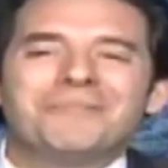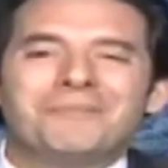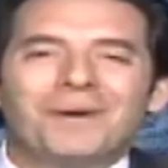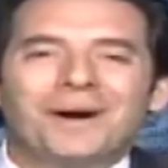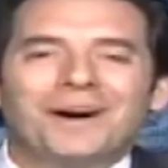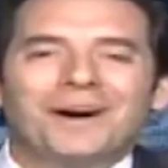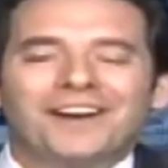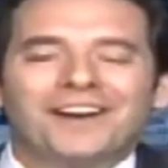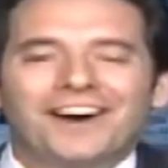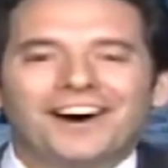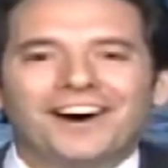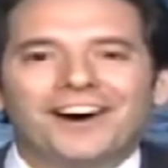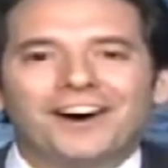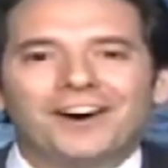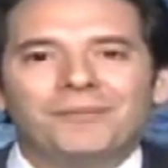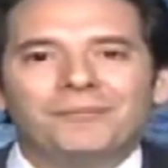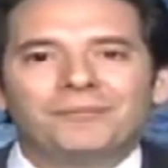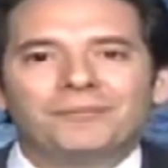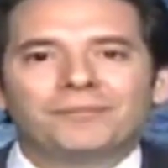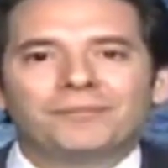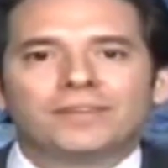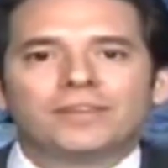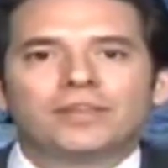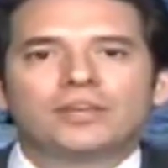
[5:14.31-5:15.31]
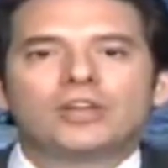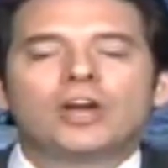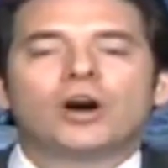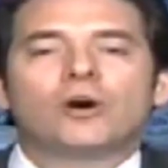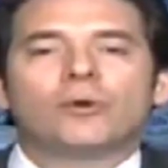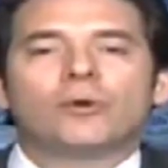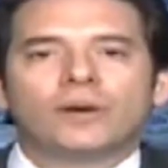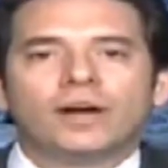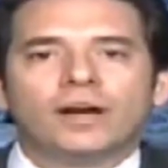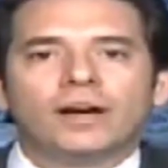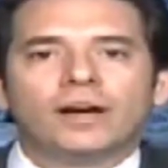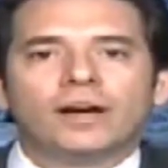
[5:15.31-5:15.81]
But,
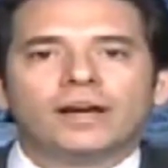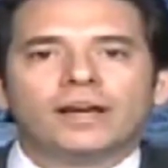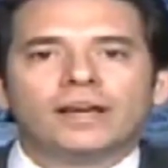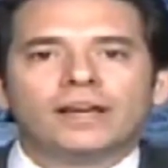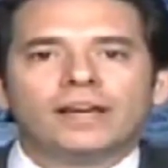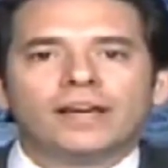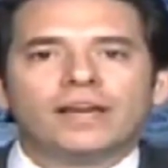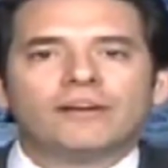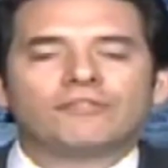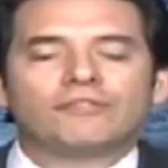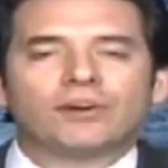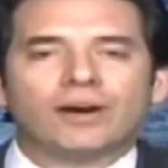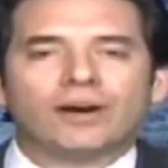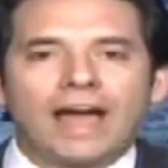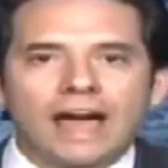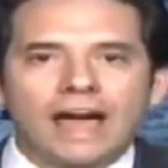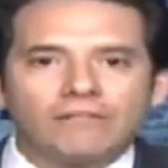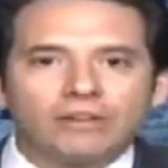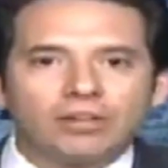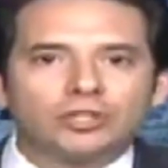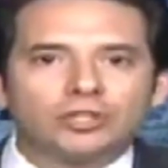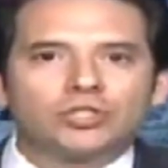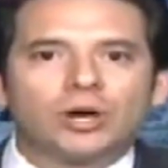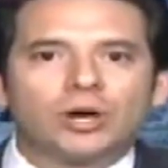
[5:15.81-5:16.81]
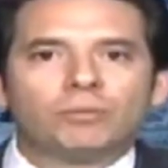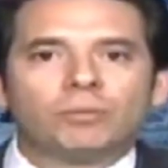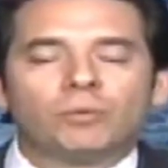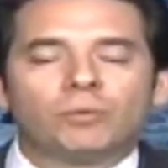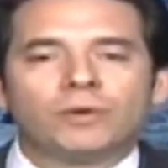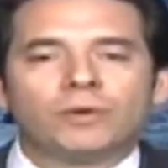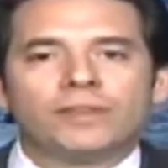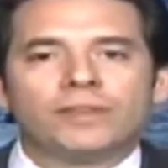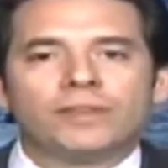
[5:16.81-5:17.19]
if you're having trouble